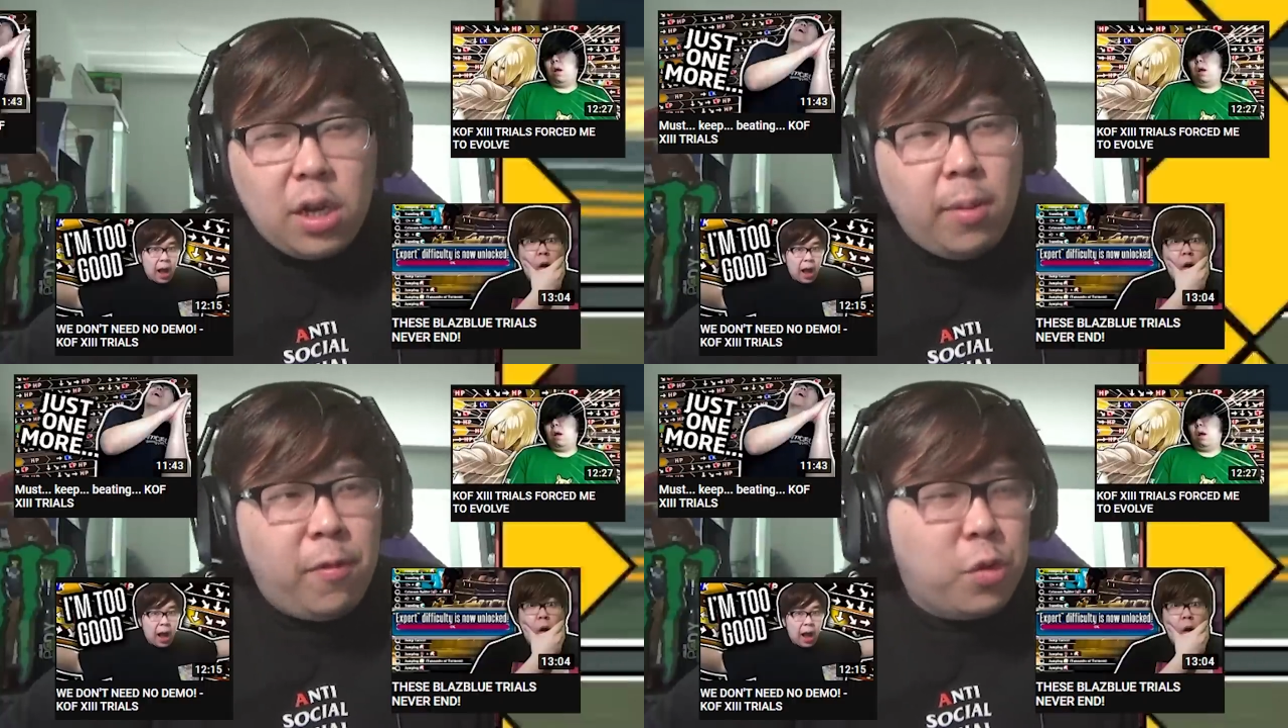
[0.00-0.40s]

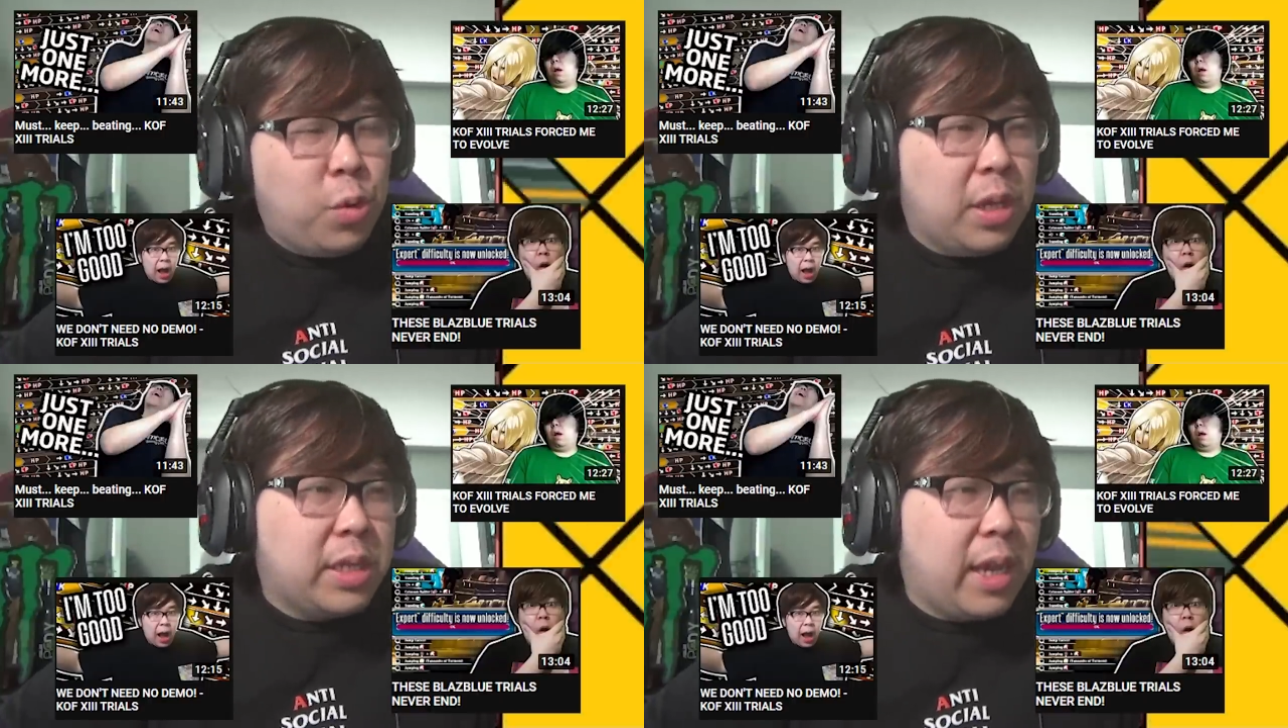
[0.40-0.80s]
up for
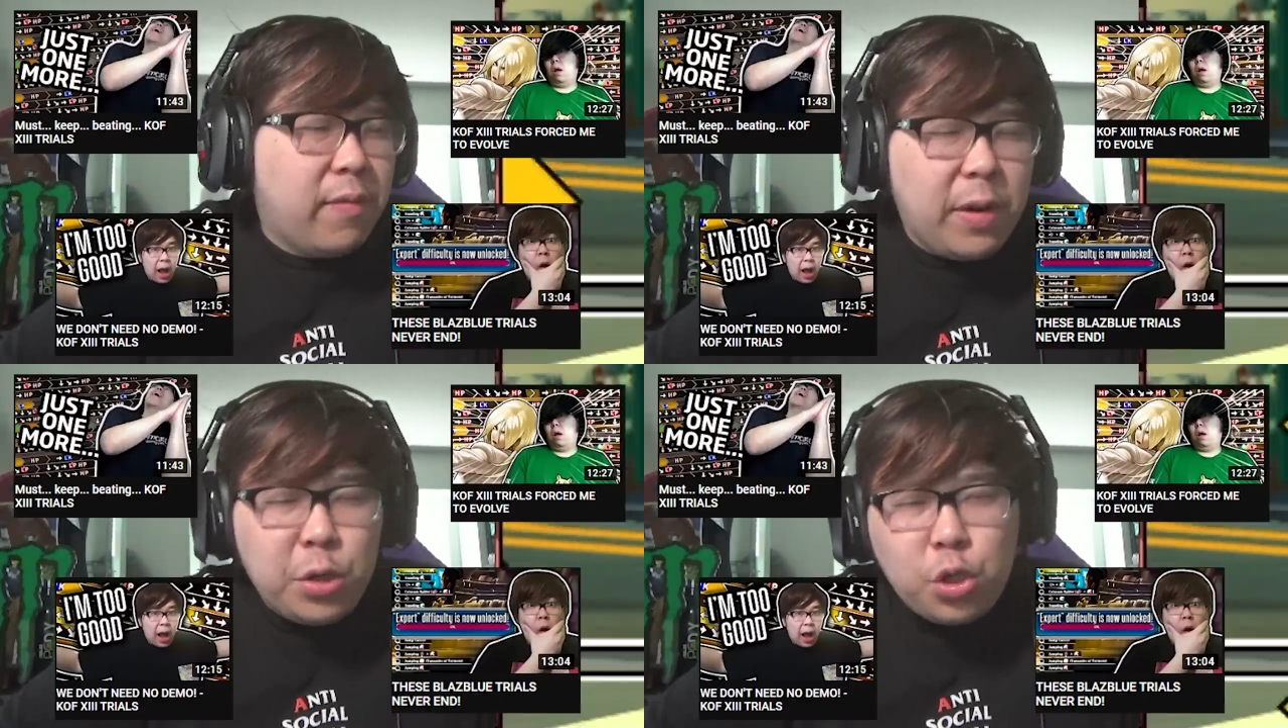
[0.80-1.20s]
doing these King of
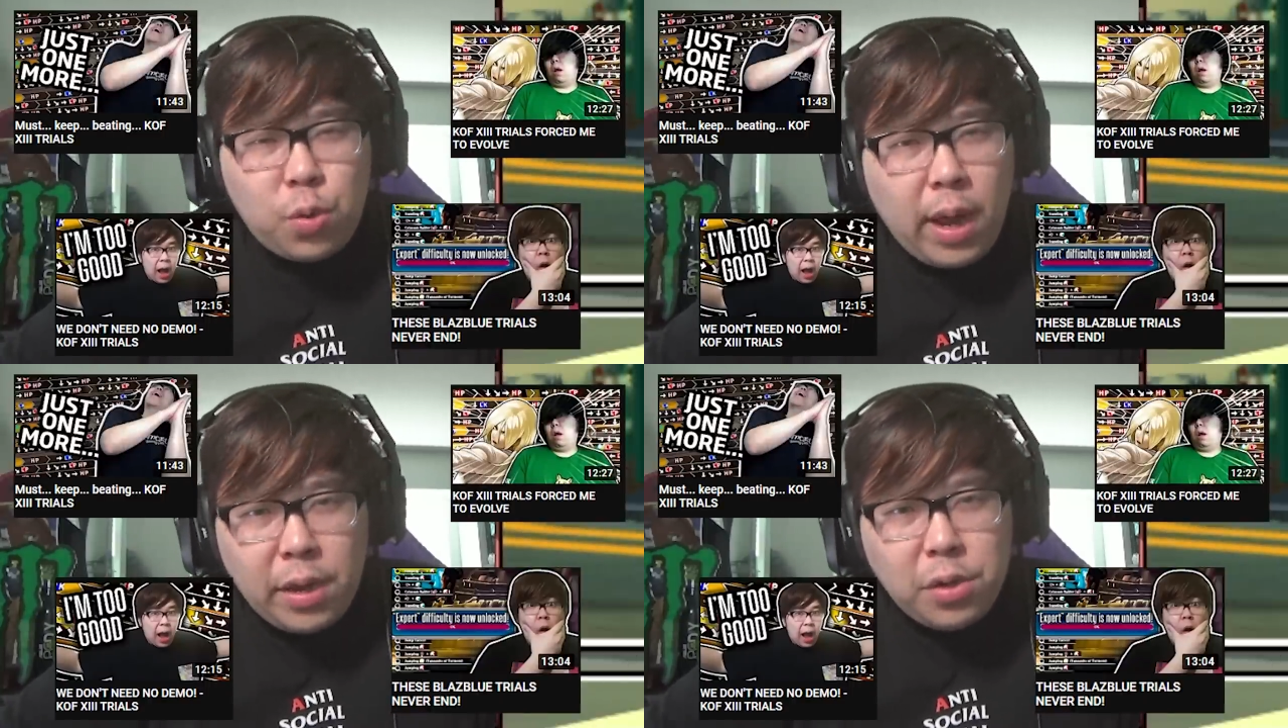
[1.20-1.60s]
Fighters
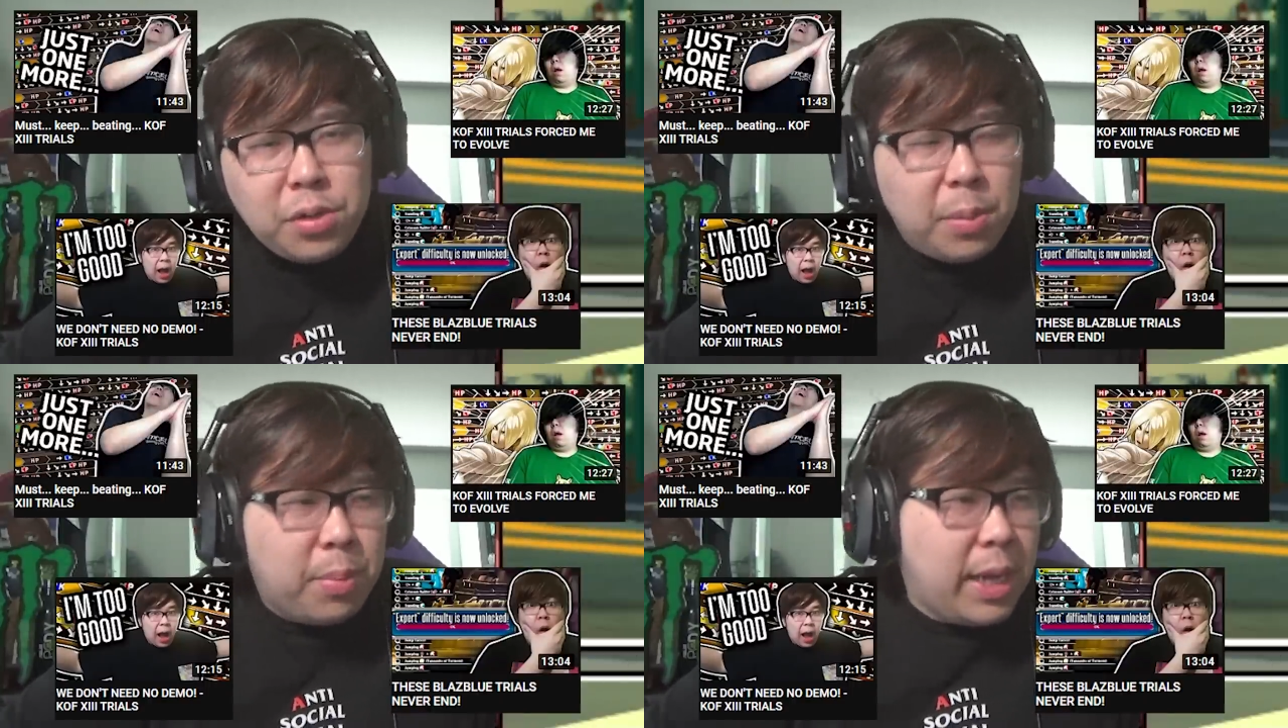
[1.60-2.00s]
trials
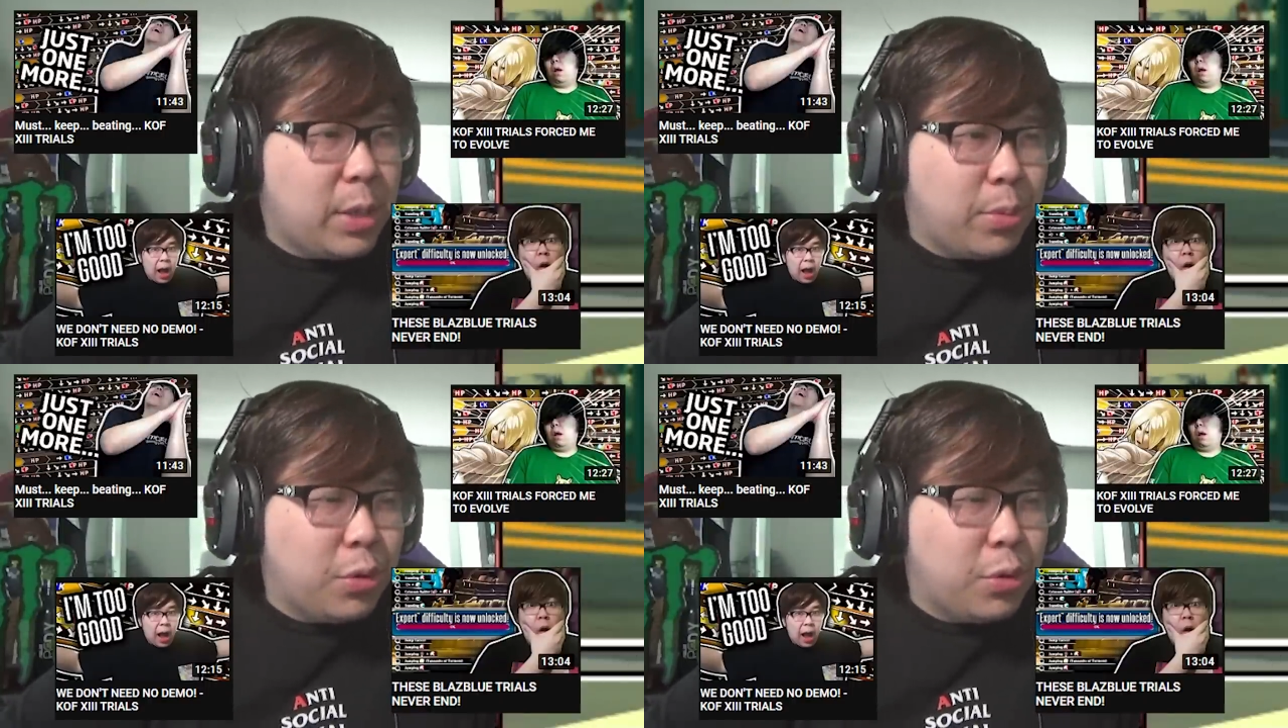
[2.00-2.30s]
and BlazBlue